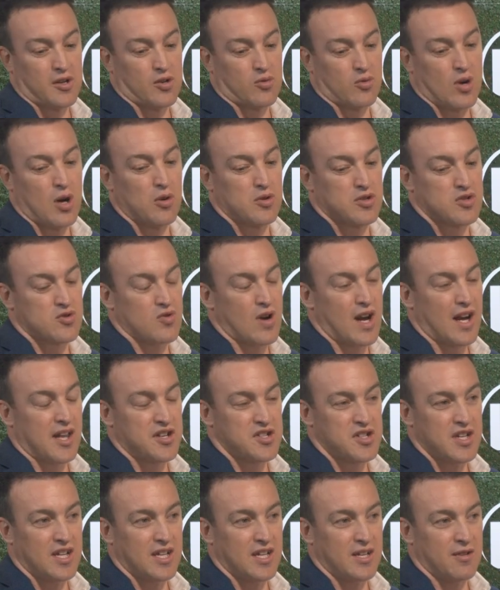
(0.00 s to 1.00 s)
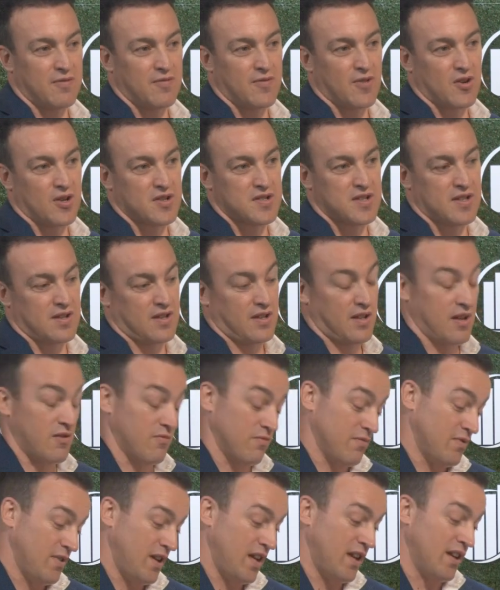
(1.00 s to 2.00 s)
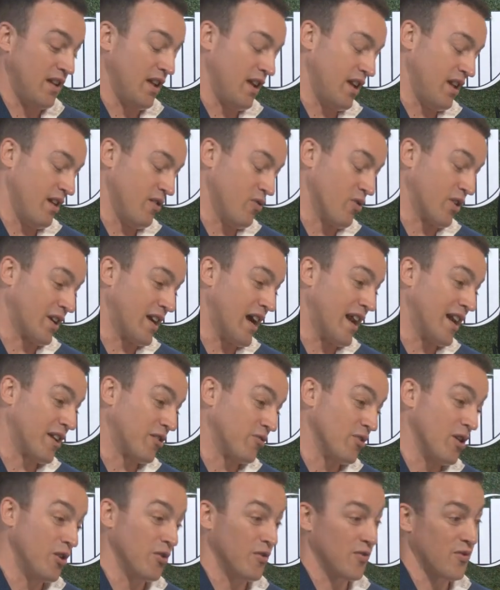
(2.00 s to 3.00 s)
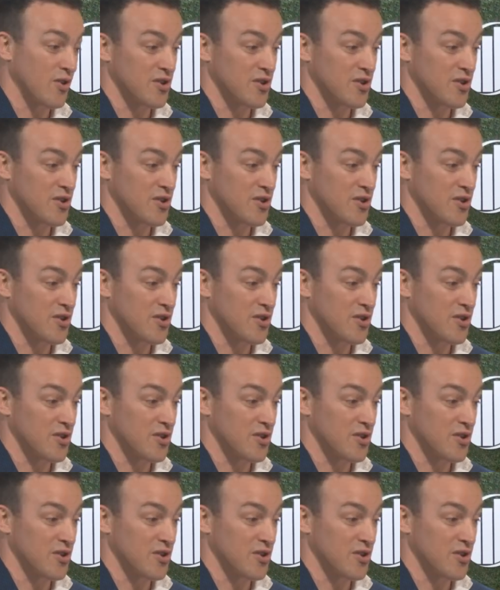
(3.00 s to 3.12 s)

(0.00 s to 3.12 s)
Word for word: growth strategy versus you know I- organic growth